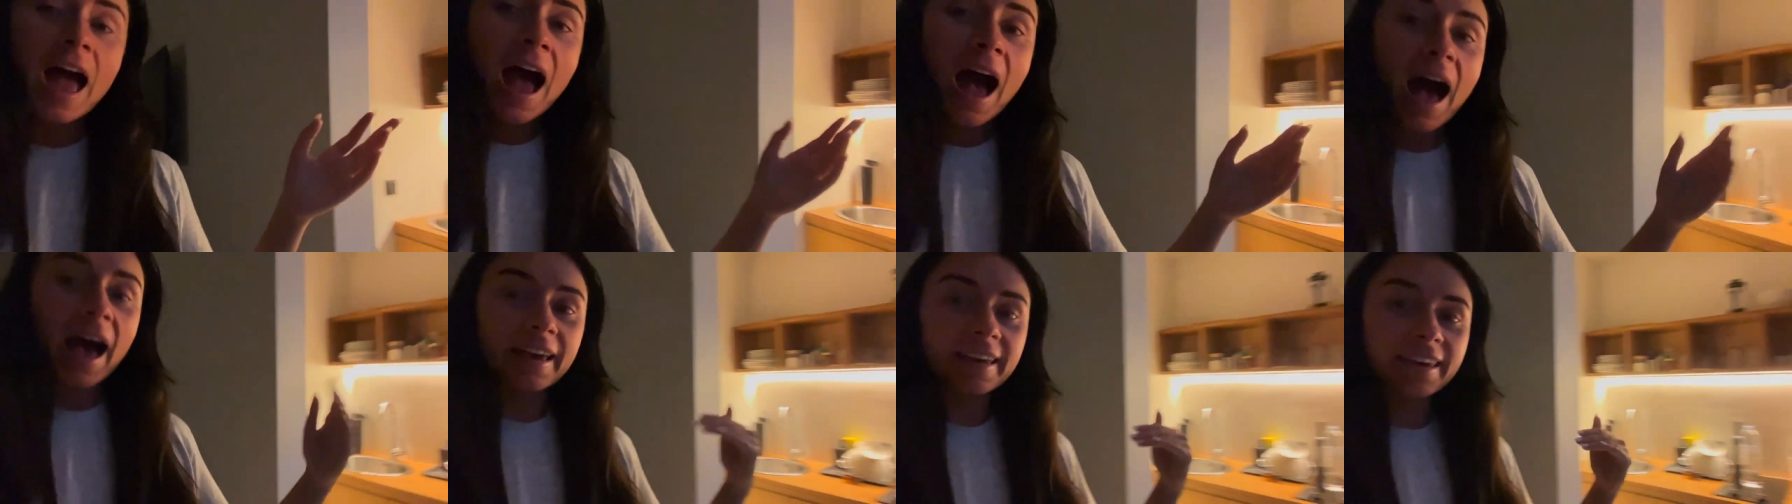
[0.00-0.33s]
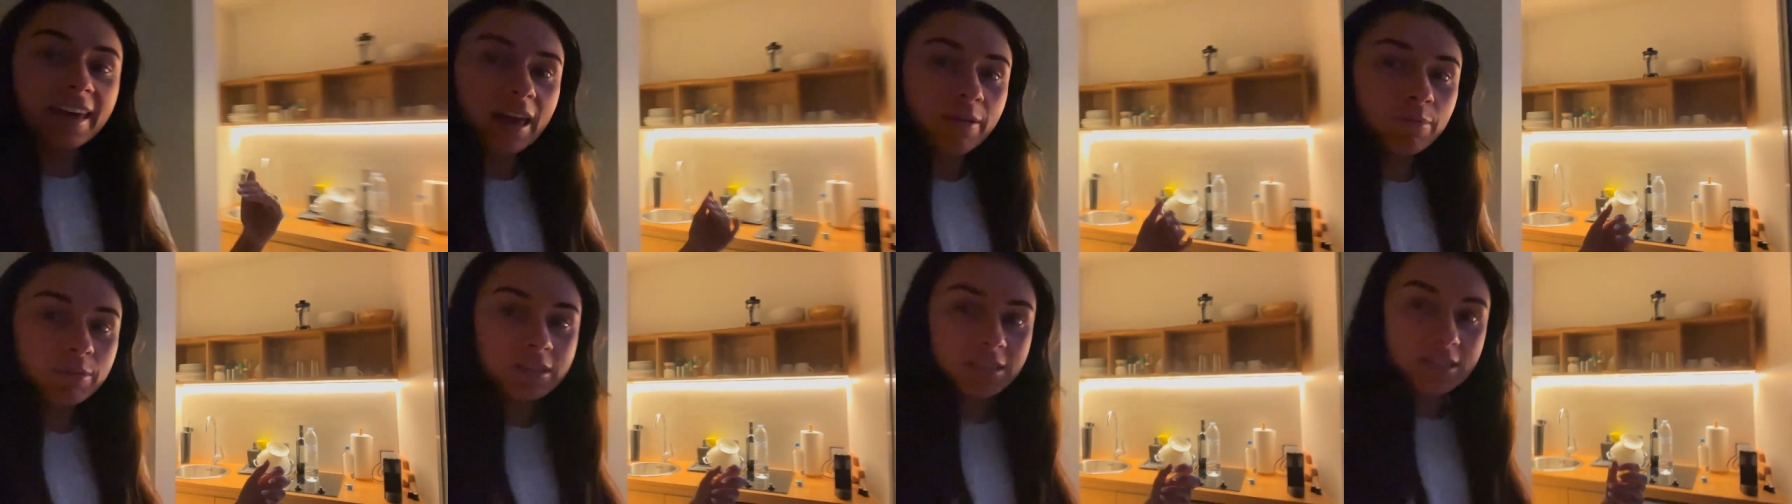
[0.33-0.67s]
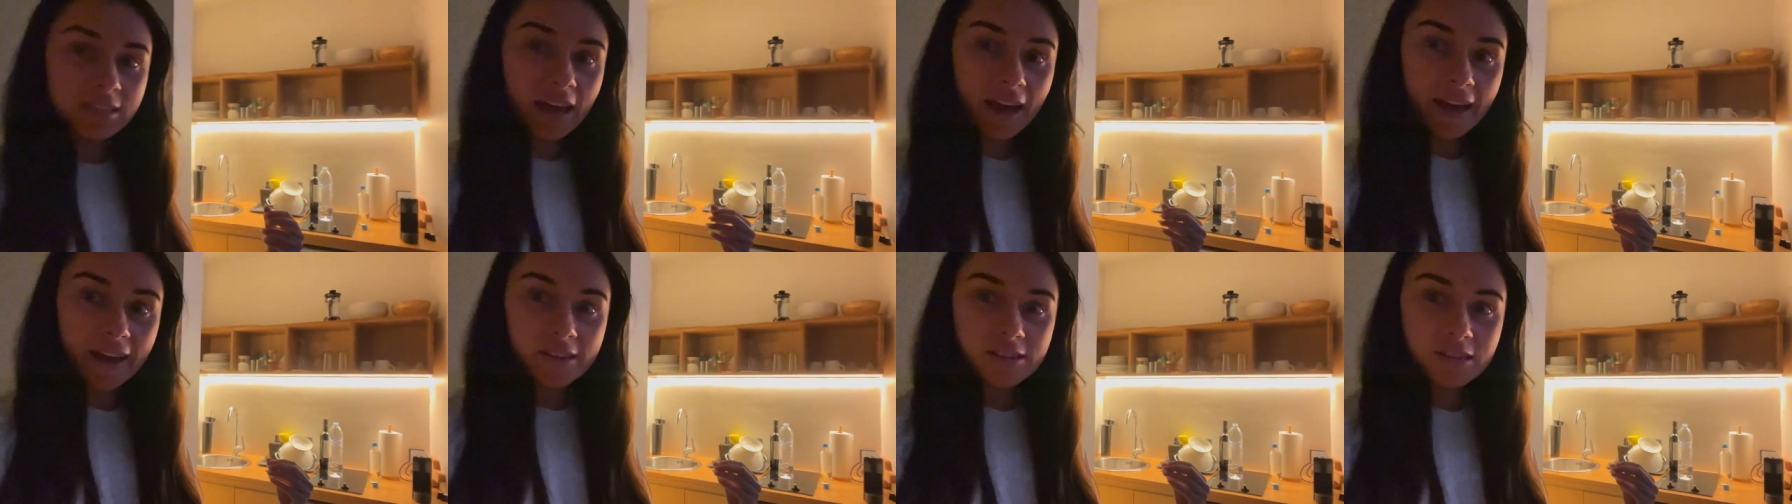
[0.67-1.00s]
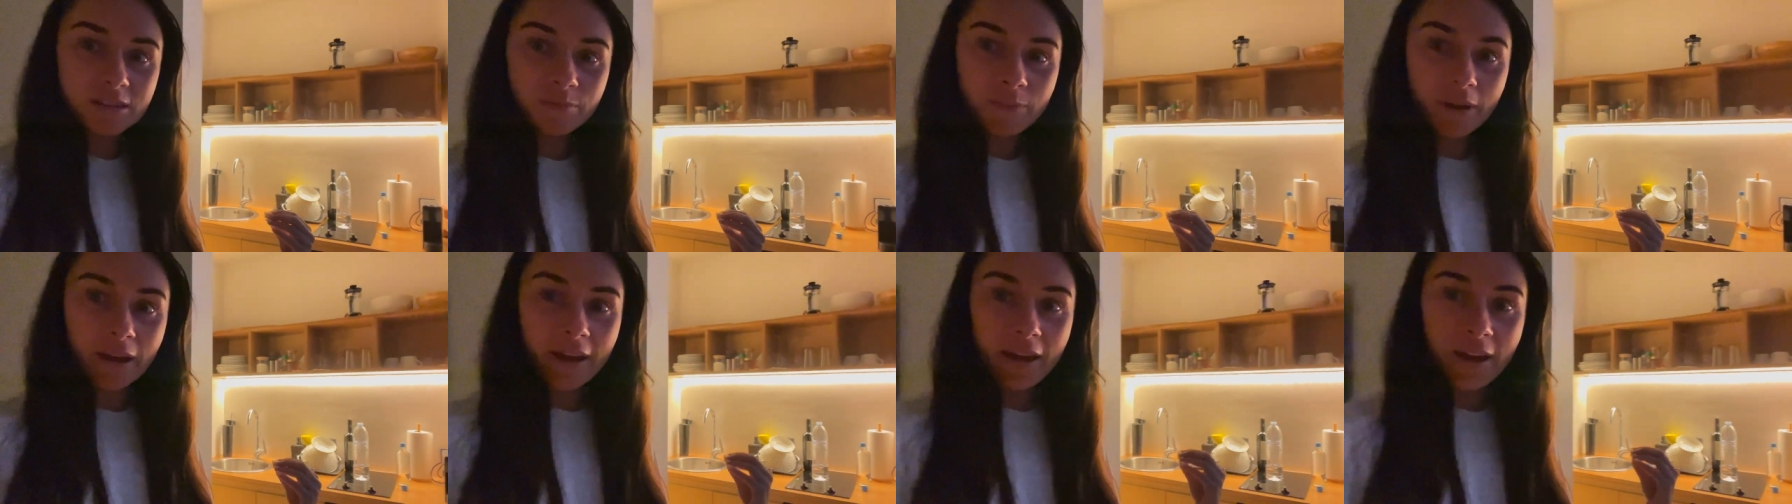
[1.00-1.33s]
I came inside to
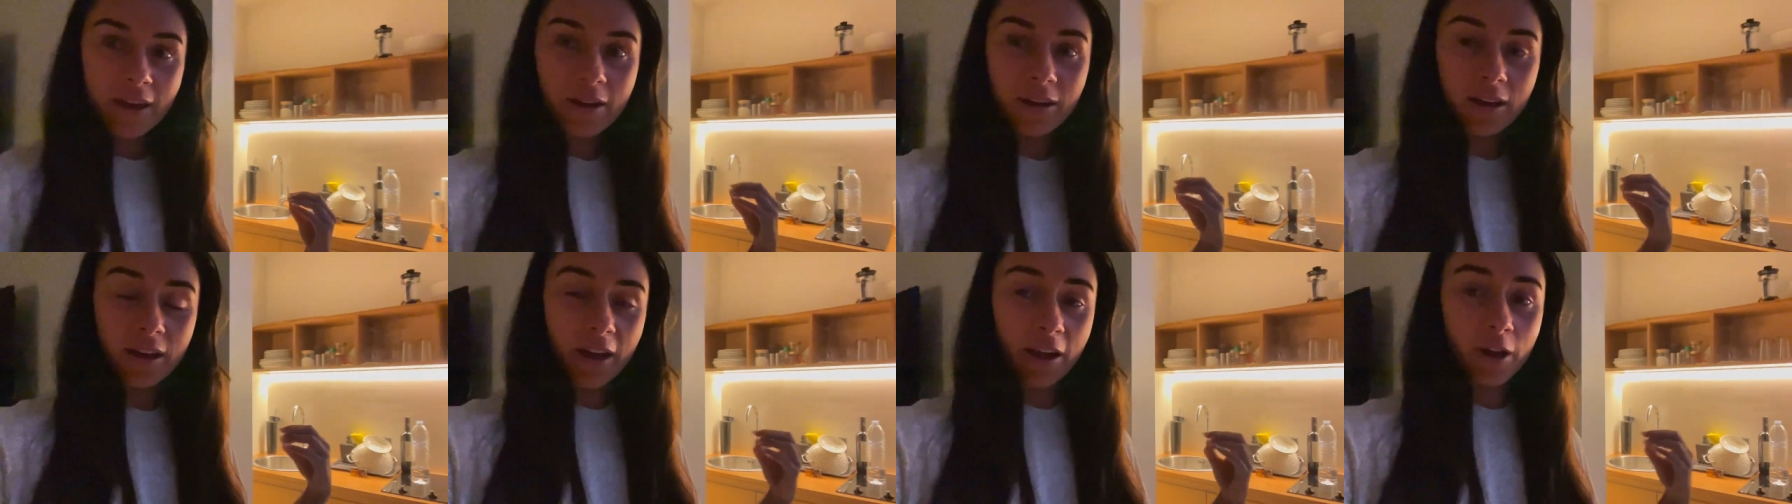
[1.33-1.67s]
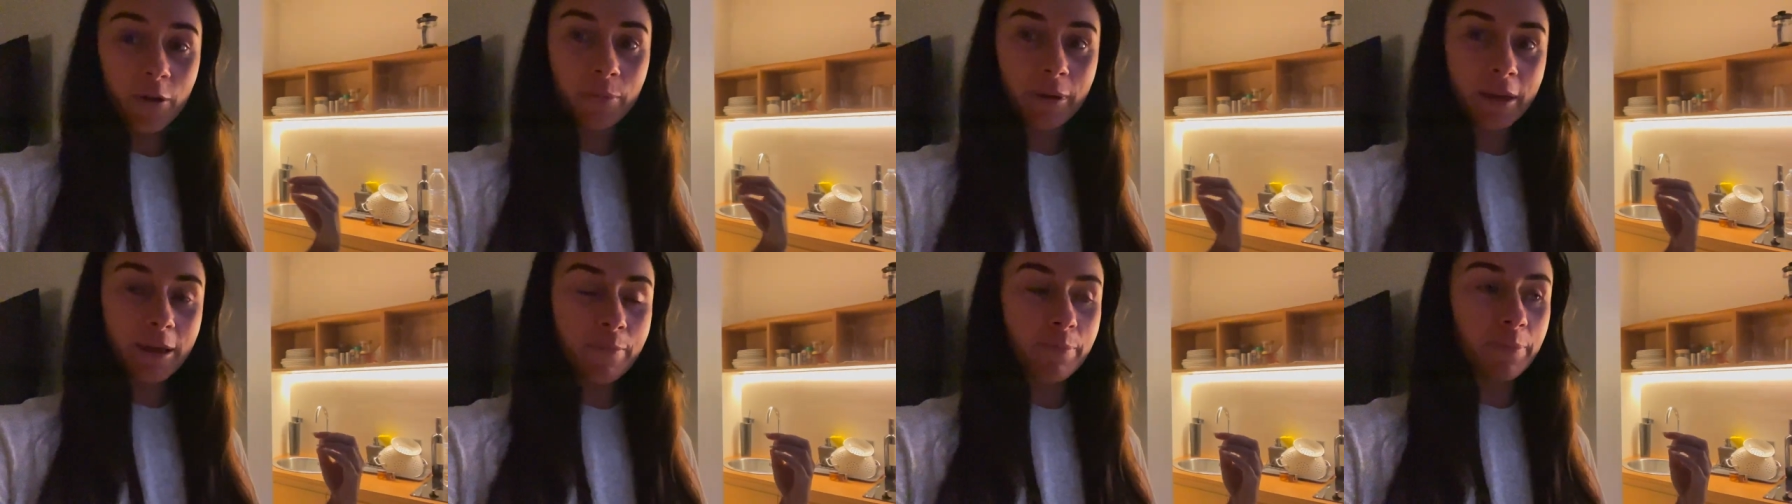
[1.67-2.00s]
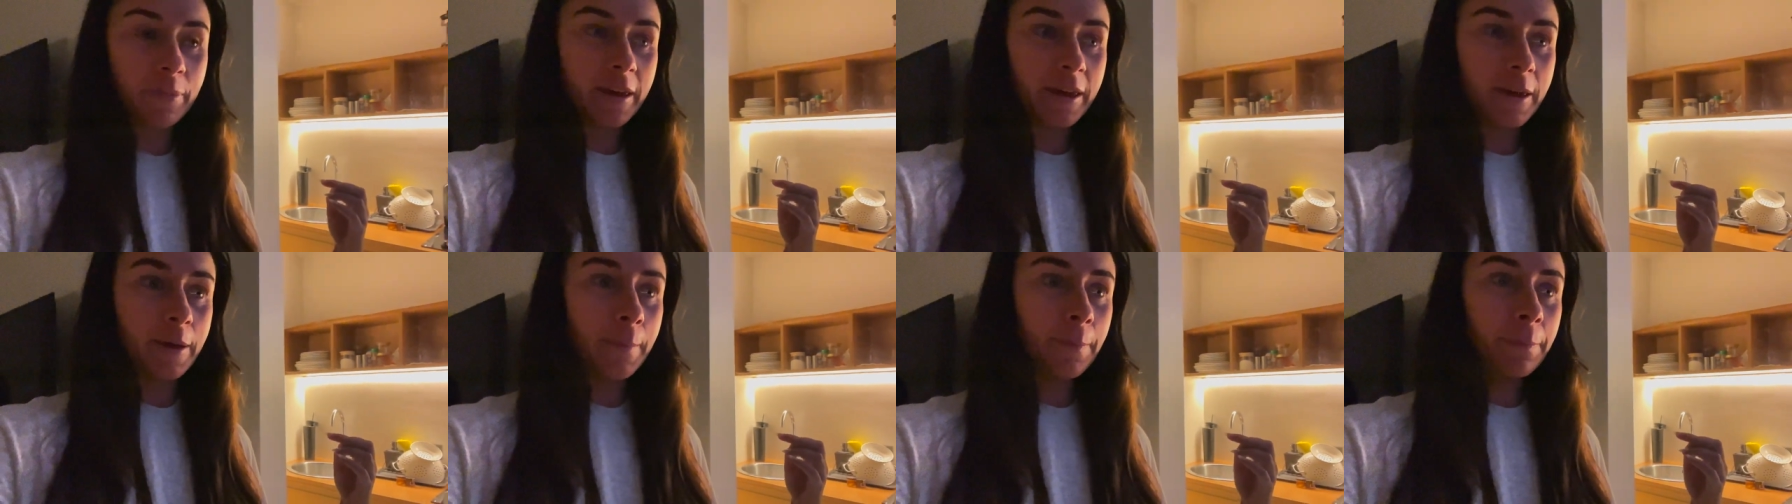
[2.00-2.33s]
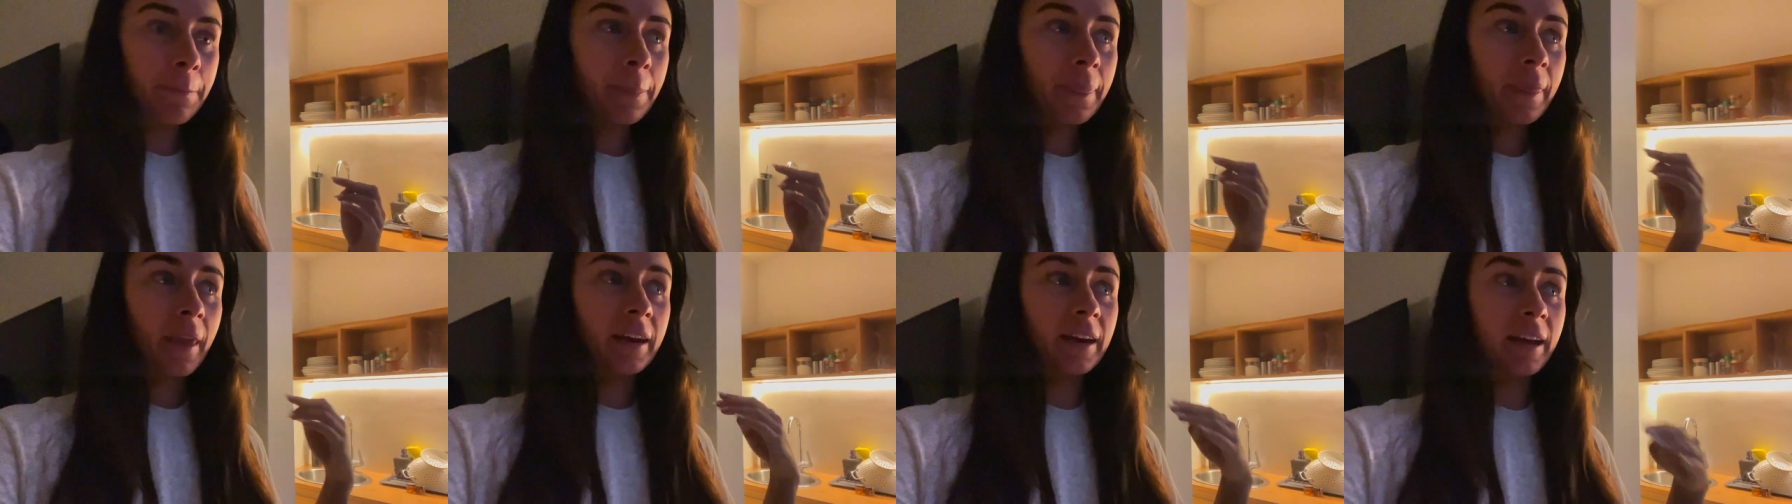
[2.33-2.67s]
my Airbnb
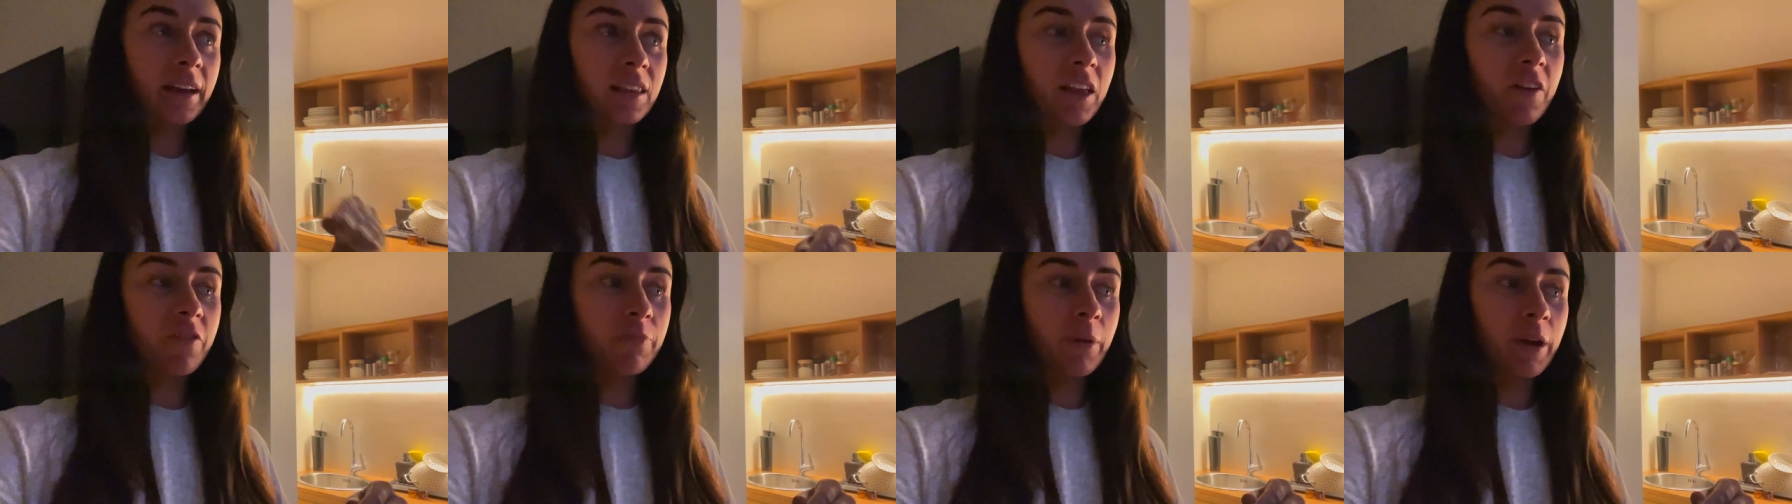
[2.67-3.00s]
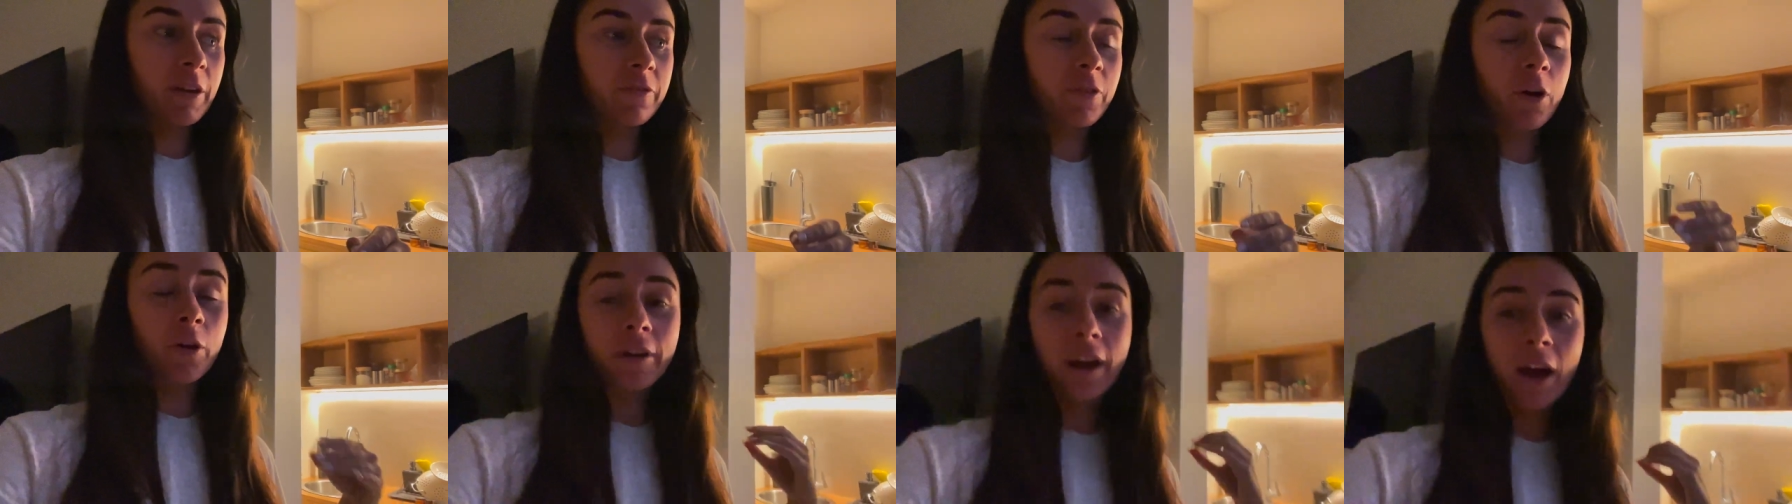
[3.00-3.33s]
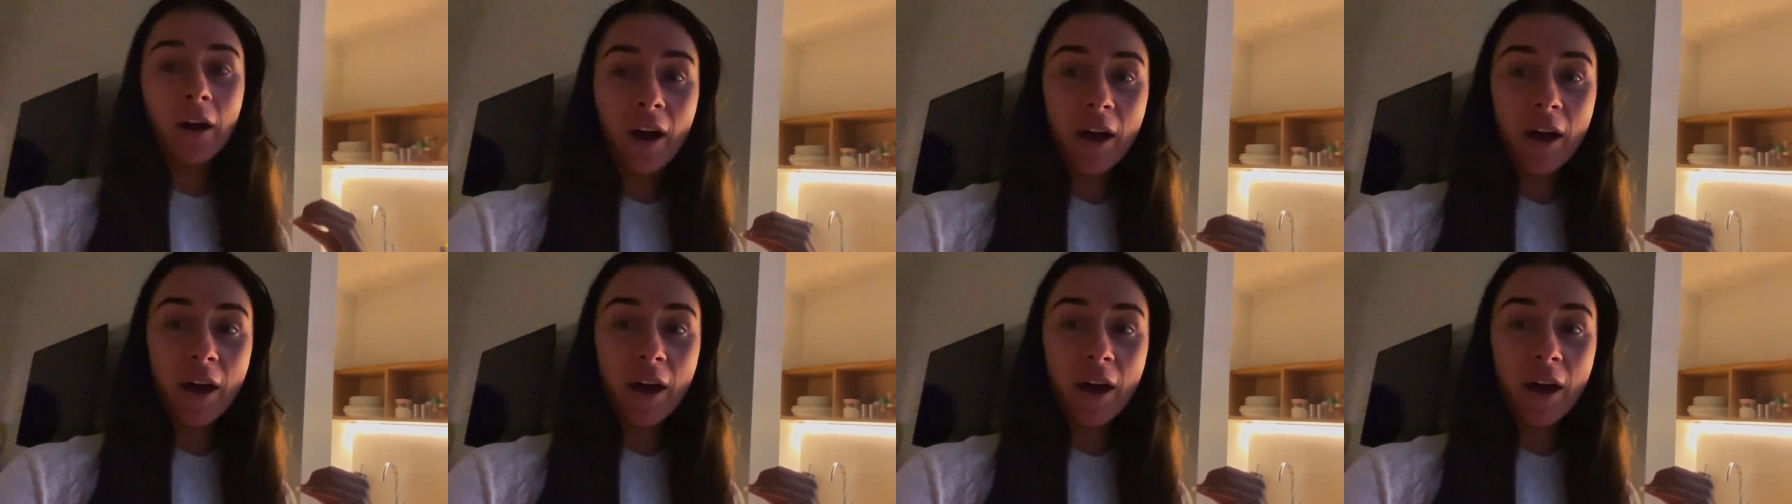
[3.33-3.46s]
and I left my phone out.